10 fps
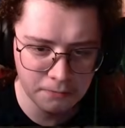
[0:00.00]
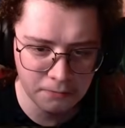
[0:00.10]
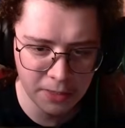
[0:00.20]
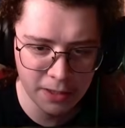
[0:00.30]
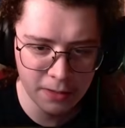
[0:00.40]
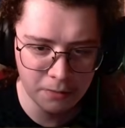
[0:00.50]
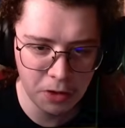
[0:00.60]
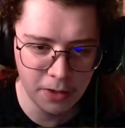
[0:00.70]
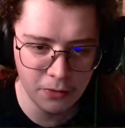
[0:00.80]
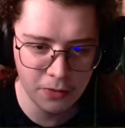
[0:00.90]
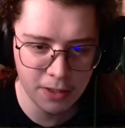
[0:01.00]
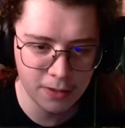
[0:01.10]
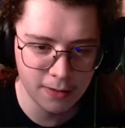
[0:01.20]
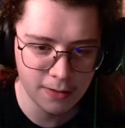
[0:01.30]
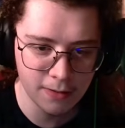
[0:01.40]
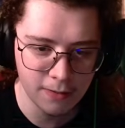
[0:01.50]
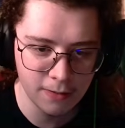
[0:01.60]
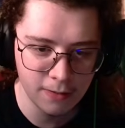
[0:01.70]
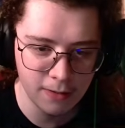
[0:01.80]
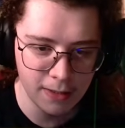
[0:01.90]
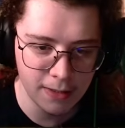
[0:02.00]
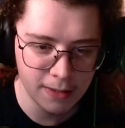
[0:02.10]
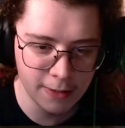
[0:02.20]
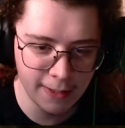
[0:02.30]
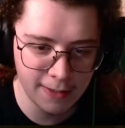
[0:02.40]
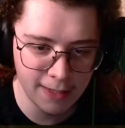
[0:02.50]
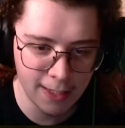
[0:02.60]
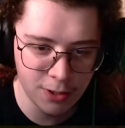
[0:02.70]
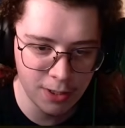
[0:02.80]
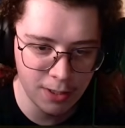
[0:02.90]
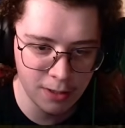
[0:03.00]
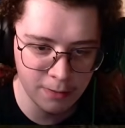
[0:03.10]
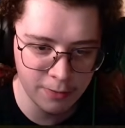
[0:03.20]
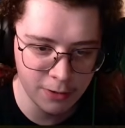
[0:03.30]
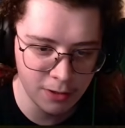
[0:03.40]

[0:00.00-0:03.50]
Like something about this. It's not attached here, but you got